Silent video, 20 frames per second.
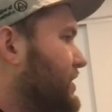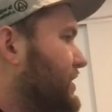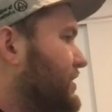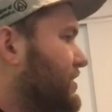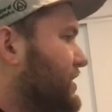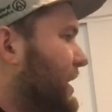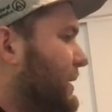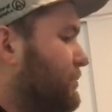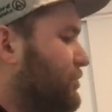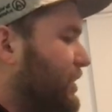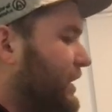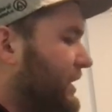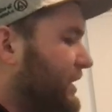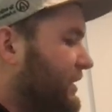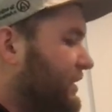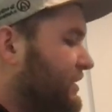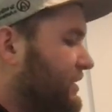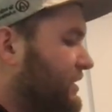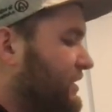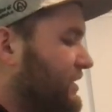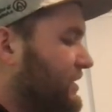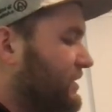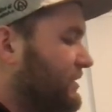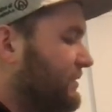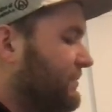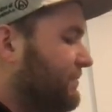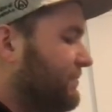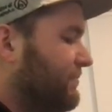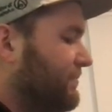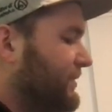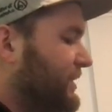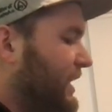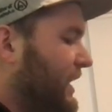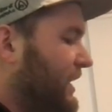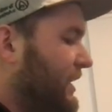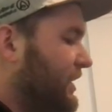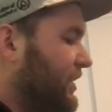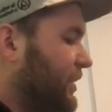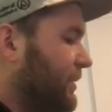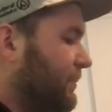Cyber Dragons. Yeah,
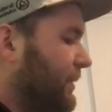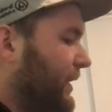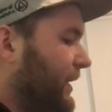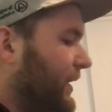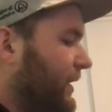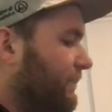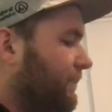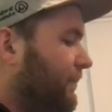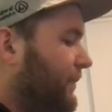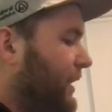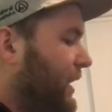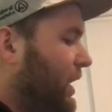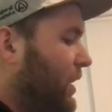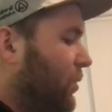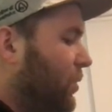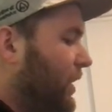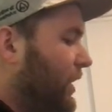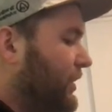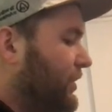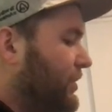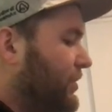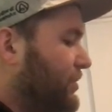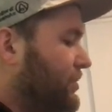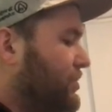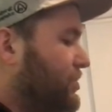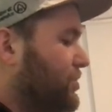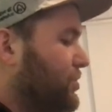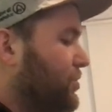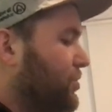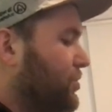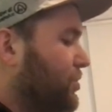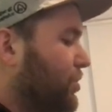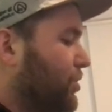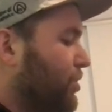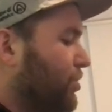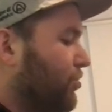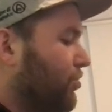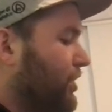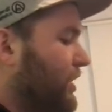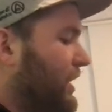you gotta play it. 1, 2,
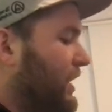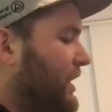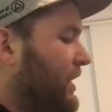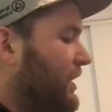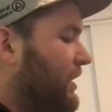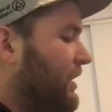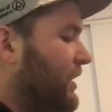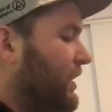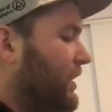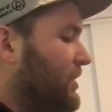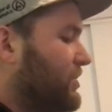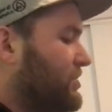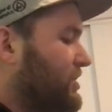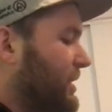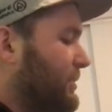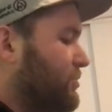3 Cyber